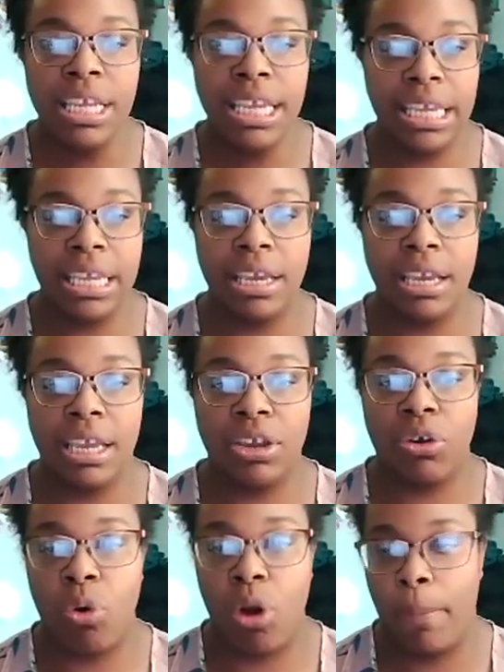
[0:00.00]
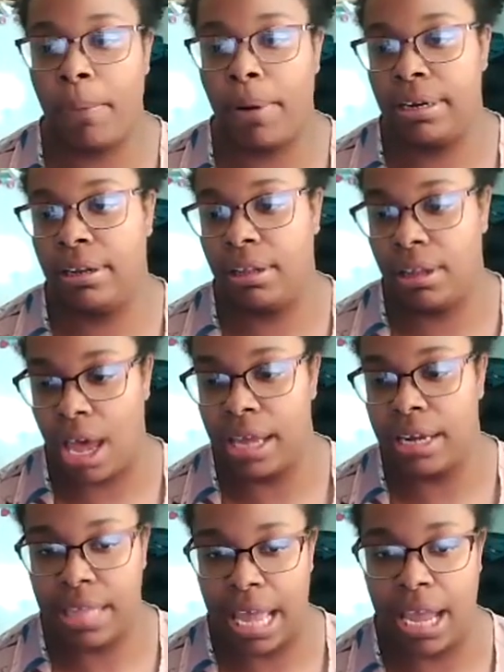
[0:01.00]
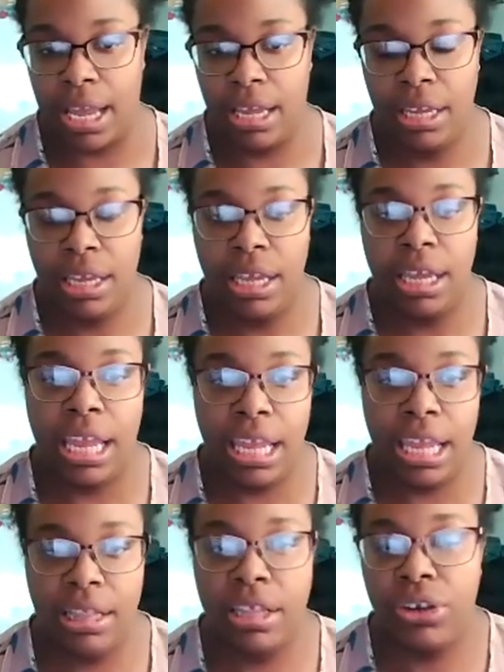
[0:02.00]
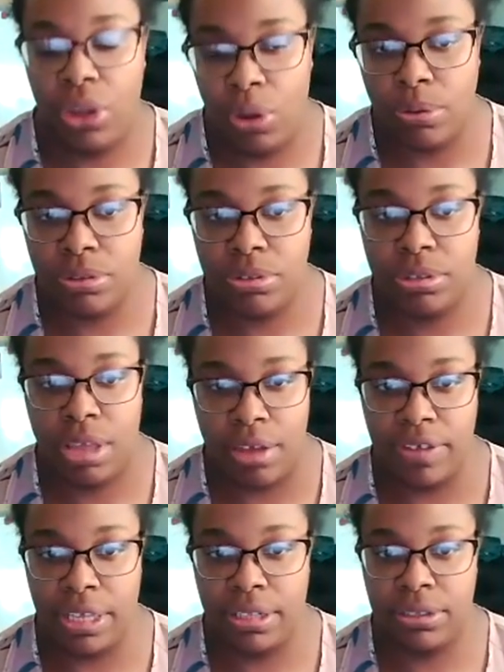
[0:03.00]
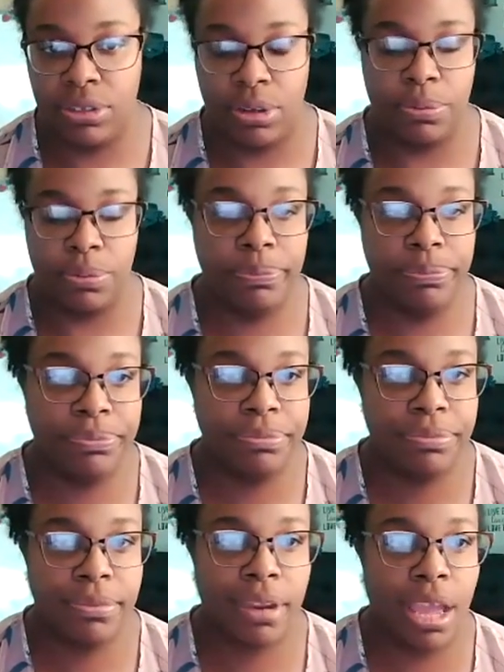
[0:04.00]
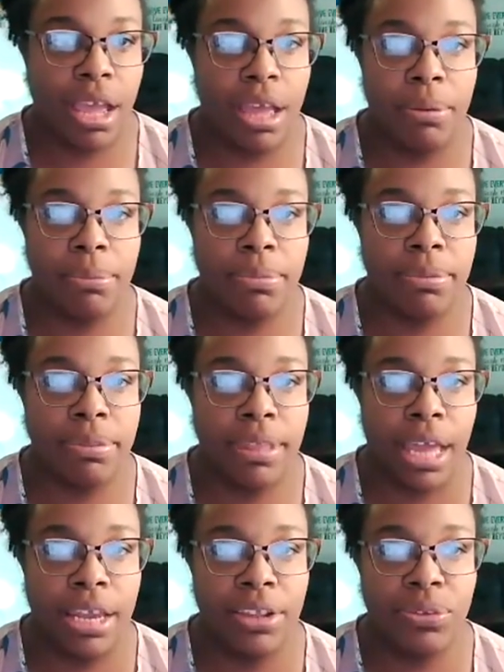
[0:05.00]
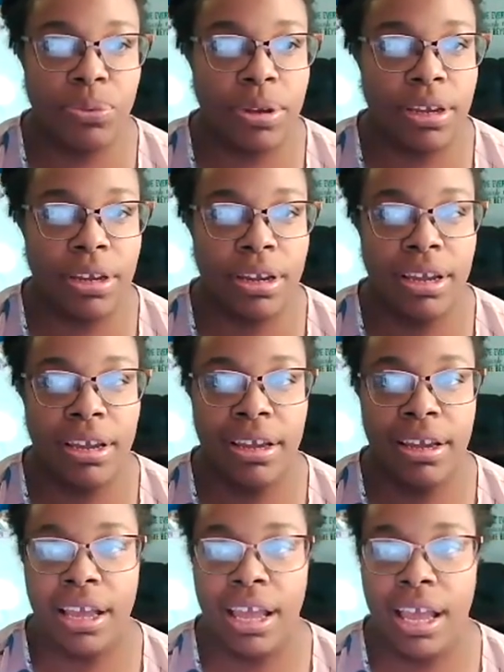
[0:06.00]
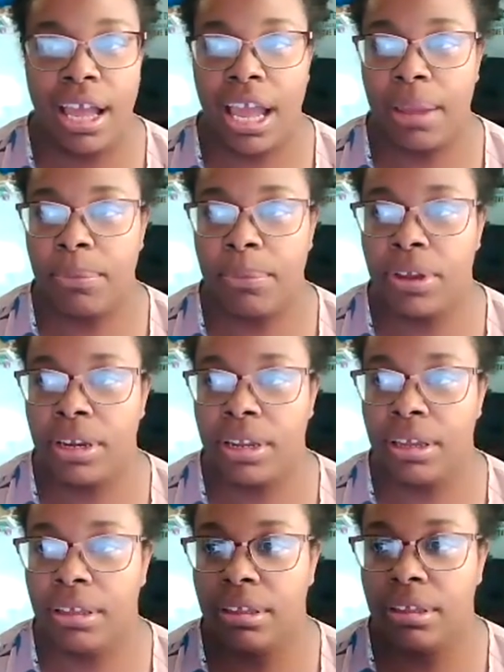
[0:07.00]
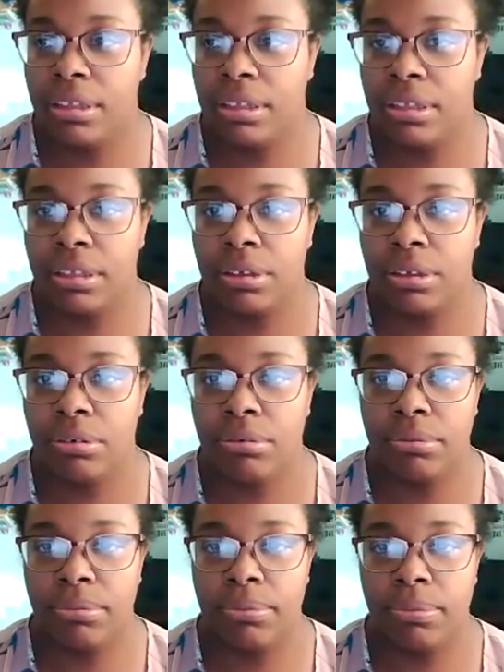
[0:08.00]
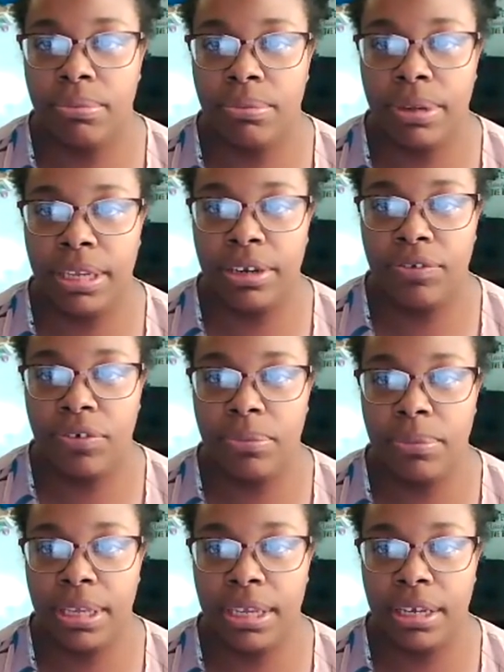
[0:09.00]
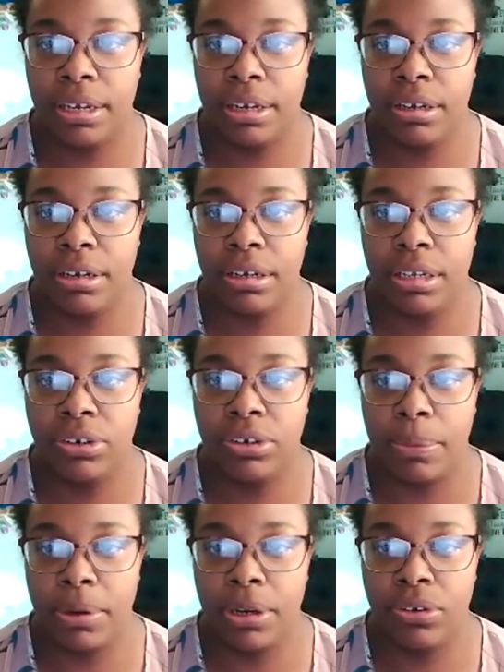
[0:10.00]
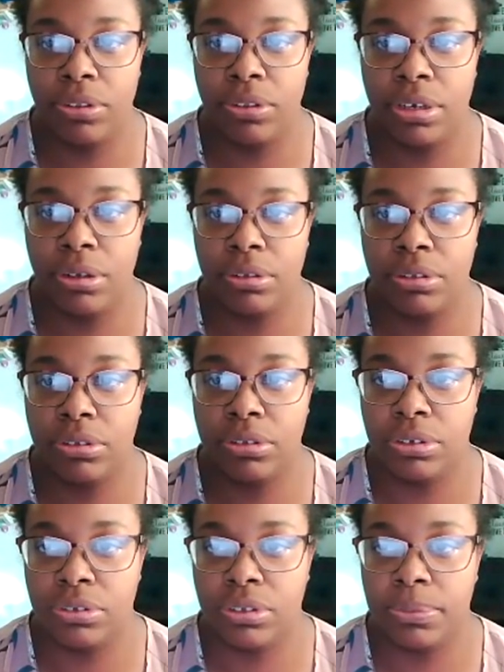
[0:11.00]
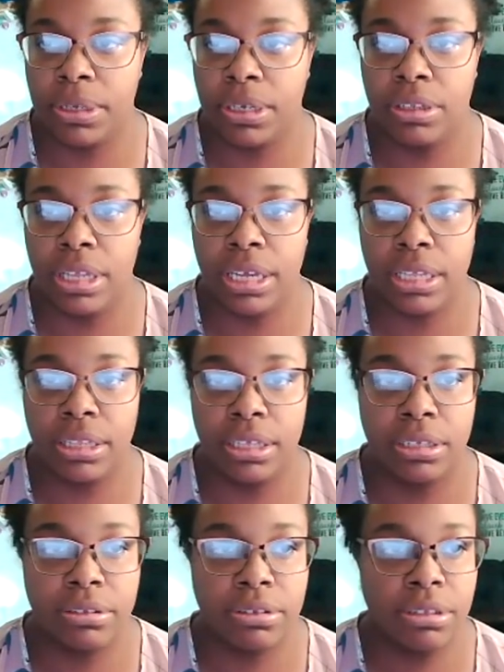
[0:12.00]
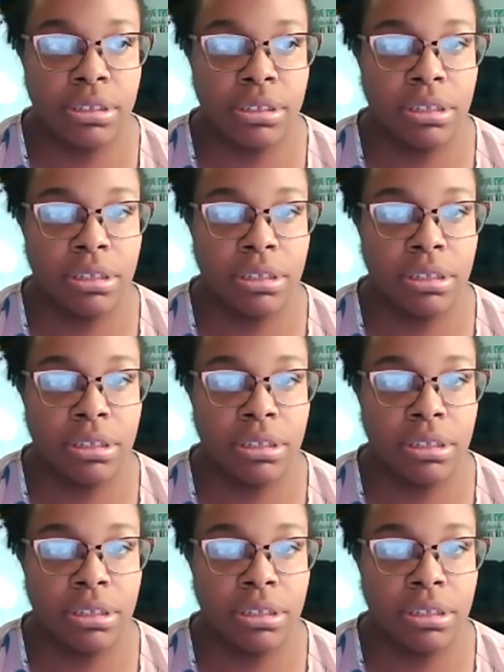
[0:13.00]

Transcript: he incorporated a lot of that in the notes of it. So um, that is what I'm gonna read from here and I'm gonna do the notes too. So let me go like this.